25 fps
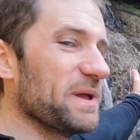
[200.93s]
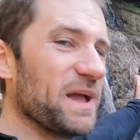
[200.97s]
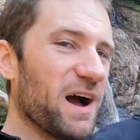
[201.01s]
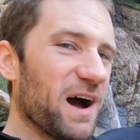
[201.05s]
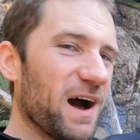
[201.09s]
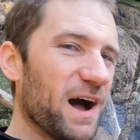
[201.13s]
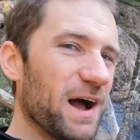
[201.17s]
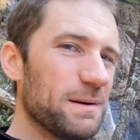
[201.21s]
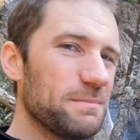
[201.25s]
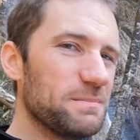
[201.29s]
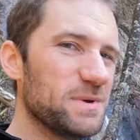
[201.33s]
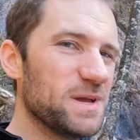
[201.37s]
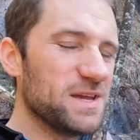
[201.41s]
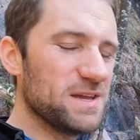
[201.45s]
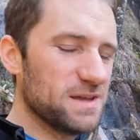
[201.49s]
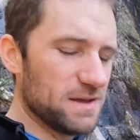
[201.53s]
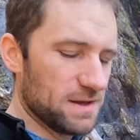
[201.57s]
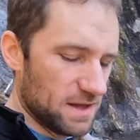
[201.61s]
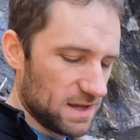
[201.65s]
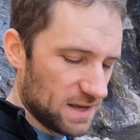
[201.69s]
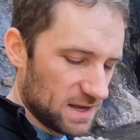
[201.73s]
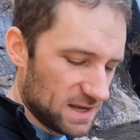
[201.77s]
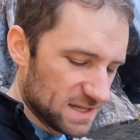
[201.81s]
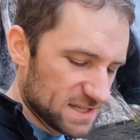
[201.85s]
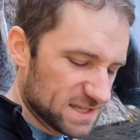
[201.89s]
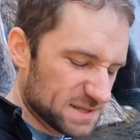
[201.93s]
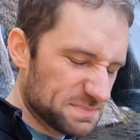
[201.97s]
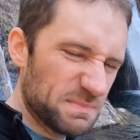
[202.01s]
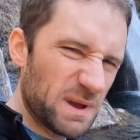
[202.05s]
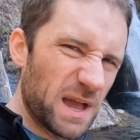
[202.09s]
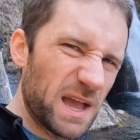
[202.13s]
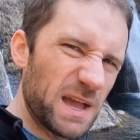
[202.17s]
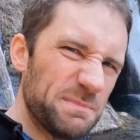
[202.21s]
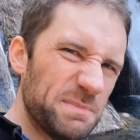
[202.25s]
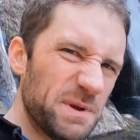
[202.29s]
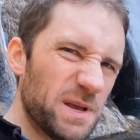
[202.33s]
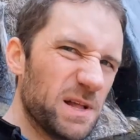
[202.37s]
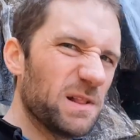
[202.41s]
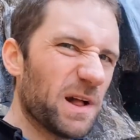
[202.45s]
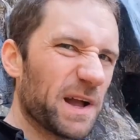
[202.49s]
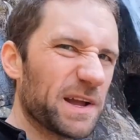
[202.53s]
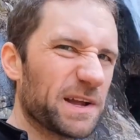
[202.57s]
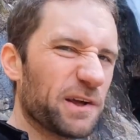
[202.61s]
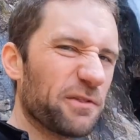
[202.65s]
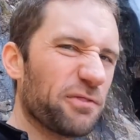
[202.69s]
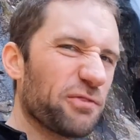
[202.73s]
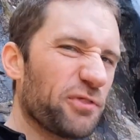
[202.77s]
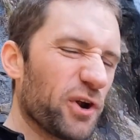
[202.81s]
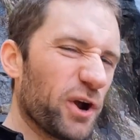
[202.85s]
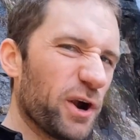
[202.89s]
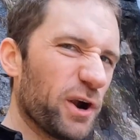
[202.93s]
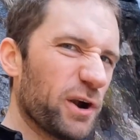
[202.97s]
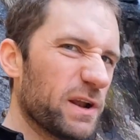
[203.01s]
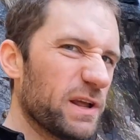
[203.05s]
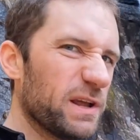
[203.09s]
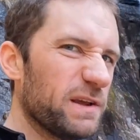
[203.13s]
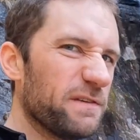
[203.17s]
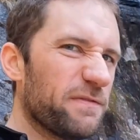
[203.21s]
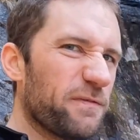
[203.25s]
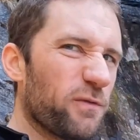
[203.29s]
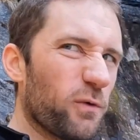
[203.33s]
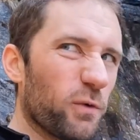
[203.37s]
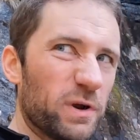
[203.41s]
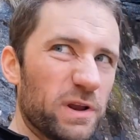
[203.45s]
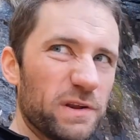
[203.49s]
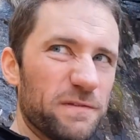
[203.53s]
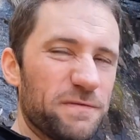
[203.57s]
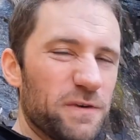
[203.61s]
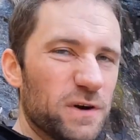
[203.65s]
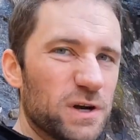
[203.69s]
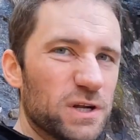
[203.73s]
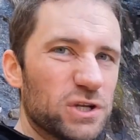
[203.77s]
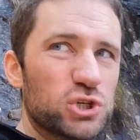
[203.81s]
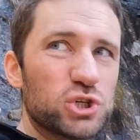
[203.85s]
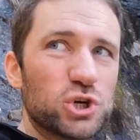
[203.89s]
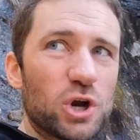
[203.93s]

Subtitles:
behind me. It's maybe like a 30-40 foot